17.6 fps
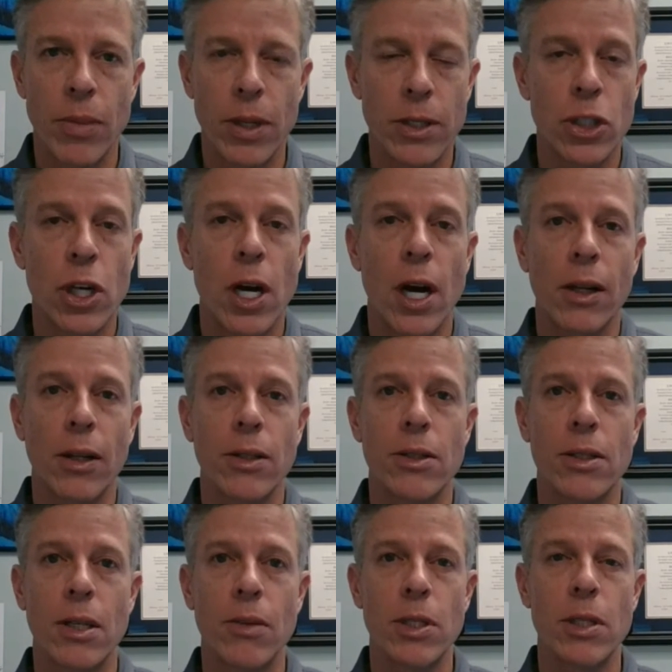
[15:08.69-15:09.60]
but
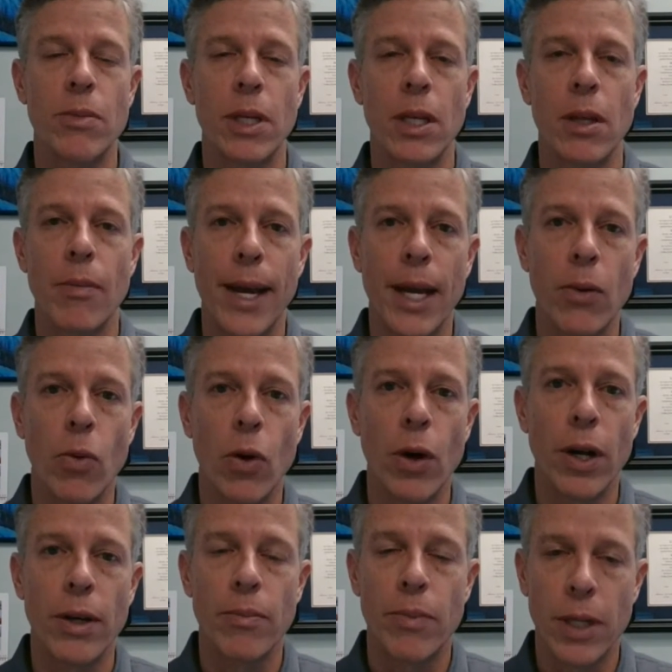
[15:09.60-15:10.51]
chocolate seems to be the main
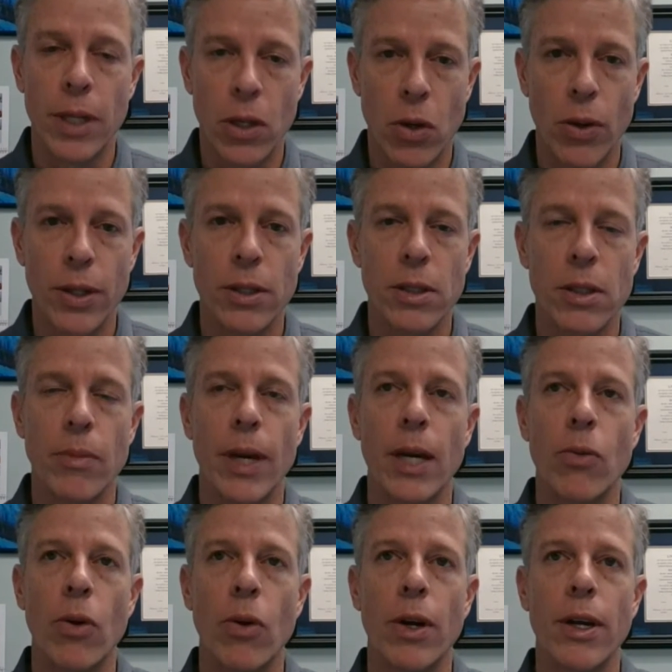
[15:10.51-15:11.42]
one. Bitcoin's the
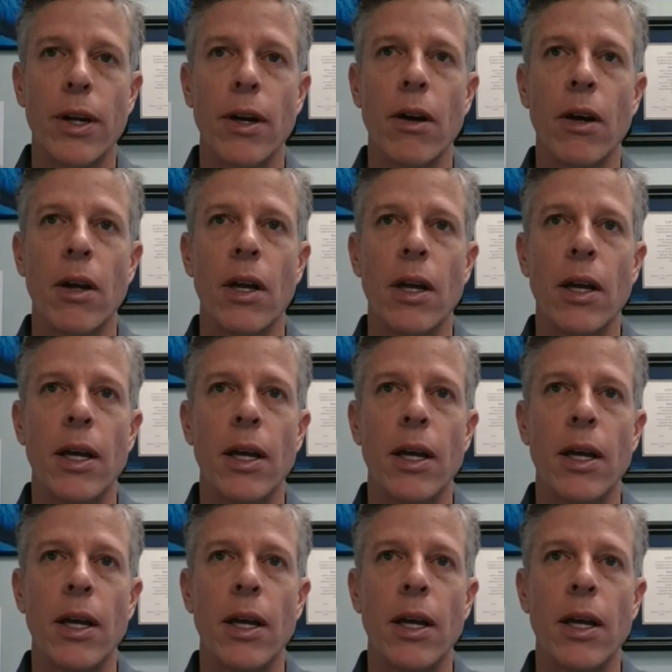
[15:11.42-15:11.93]
main one here.